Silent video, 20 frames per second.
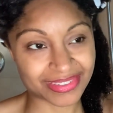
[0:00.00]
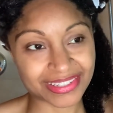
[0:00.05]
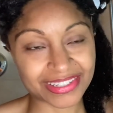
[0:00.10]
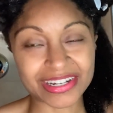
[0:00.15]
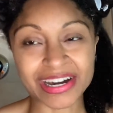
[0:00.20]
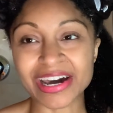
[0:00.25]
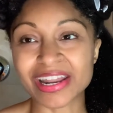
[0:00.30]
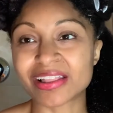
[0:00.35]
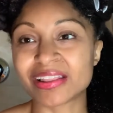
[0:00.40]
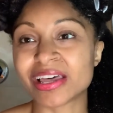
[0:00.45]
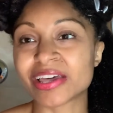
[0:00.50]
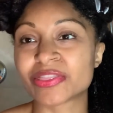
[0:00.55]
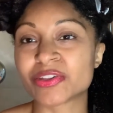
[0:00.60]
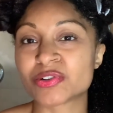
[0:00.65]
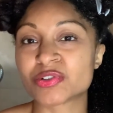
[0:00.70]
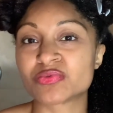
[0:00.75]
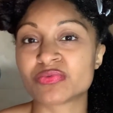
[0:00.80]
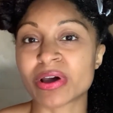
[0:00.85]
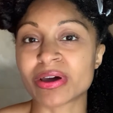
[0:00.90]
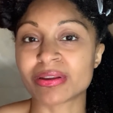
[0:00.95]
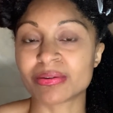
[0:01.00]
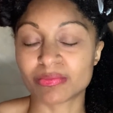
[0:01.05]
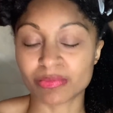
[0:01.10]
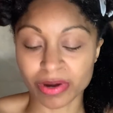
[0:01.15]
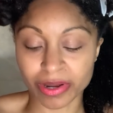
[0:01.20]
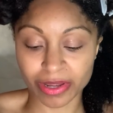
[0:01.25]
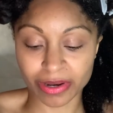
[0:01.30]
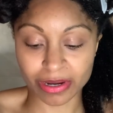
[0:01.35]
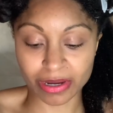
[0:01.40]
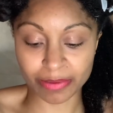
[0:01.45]
Kind of like those red and
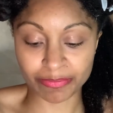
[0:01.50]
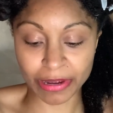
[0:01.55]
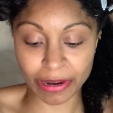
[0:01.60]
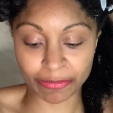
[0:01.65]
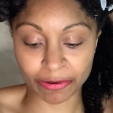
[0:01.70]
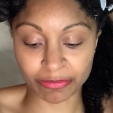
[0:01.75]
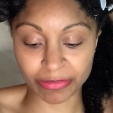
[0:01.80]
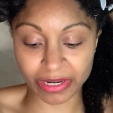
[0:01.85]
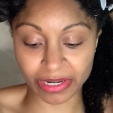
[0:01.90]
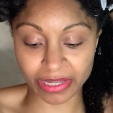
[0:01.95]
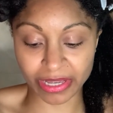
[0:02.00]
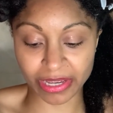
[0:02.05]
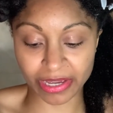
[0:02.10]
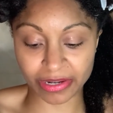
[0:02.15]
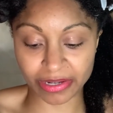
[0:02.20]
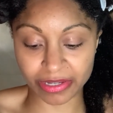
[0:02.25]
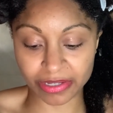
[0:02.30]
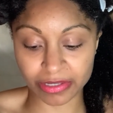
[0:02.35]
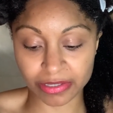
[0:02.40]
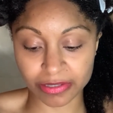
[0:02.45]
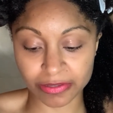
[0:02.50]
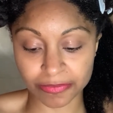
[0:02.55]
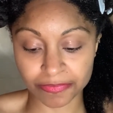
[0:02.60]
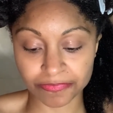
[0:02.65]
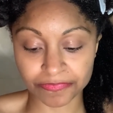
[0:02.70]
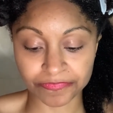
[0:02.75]
white peppermint candies.